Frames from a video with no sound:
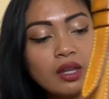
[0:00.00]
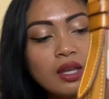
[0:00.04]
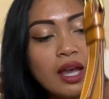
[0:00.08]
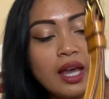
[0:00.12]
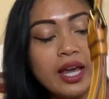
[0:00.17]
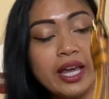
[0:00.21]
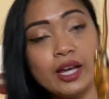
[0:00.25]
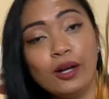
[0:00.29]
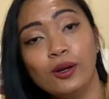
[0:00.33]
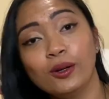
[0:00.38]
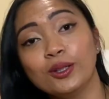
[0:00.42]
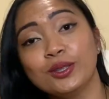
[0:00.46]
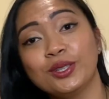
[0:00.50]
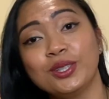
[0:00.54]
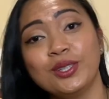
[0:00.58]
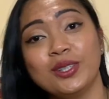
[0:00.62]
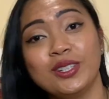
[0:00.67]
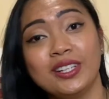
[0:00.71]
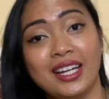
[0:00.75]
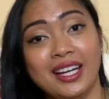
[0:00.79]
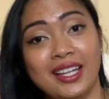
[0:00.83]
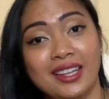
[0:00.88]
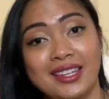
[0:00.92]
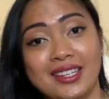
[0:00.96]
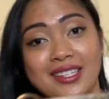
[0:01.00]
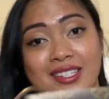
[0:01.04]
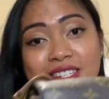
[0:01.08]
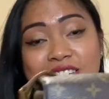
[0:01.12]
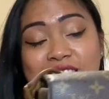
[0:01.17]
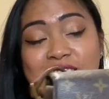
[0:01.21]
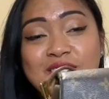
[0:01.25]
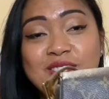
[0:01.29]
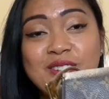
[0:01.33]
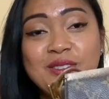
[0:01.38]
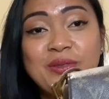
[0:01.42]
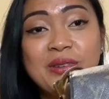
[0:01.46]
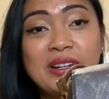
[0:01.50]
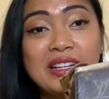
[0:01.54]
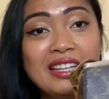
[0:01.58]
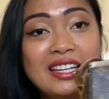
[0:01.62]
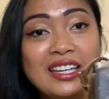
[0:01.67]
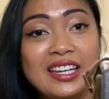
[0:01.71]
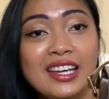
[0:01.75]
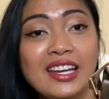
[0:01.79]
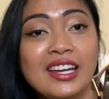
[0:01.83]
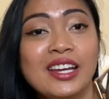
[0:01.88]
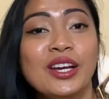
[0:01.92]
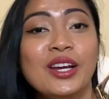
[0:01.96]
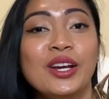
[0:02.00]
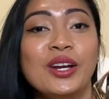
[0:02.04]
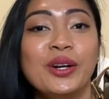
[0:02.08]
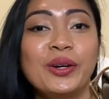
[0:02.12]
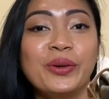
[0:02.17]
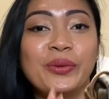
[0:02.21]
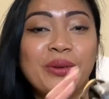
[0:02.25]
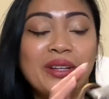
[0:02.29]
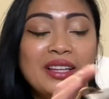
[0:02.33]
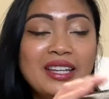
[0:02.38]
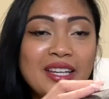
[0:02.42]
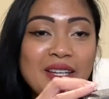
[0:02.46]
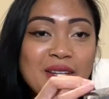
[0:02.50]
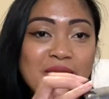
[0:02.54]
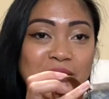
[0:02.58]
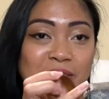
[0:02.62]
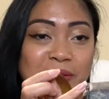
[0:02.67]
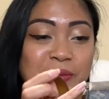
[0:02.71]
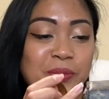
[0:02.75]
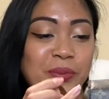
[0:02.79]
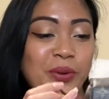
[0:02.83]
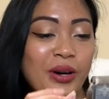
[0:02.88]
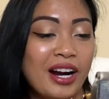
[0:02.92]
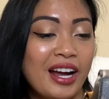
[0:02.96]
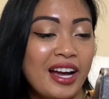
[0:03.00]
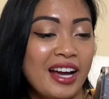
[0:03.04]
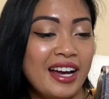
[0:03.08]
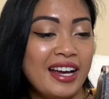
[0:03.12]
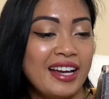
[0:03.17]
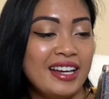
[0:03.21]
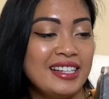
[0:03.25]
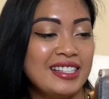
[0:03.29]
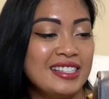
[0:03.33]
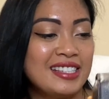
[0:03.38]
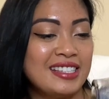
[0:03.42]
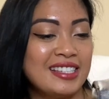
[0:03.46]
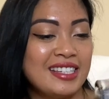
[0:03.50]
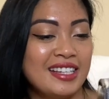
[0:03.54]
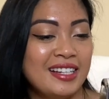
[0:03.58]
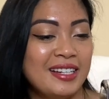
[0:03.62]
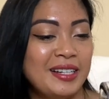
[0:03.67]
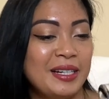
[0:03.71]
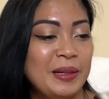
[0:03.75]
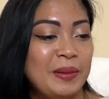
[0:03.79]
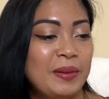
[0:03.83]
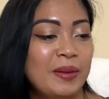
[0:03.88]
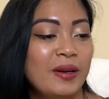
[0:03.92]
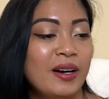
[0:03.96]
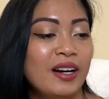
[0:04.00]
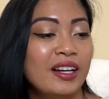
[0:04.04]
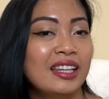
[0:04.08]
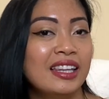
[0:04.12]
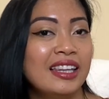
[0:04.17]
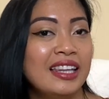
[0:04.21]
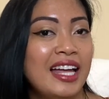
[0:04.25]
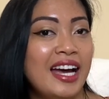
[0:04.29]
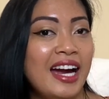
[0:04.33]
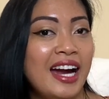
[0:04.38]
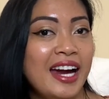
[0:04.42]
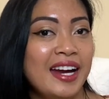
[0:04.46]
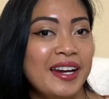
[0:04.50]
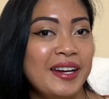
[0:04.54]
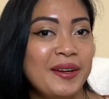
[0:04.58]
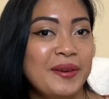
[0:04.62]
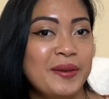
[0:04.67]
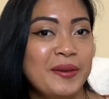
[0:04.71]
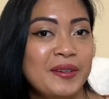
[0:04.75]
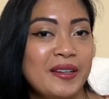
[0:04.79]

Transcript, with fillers: I also got this in a really good price online.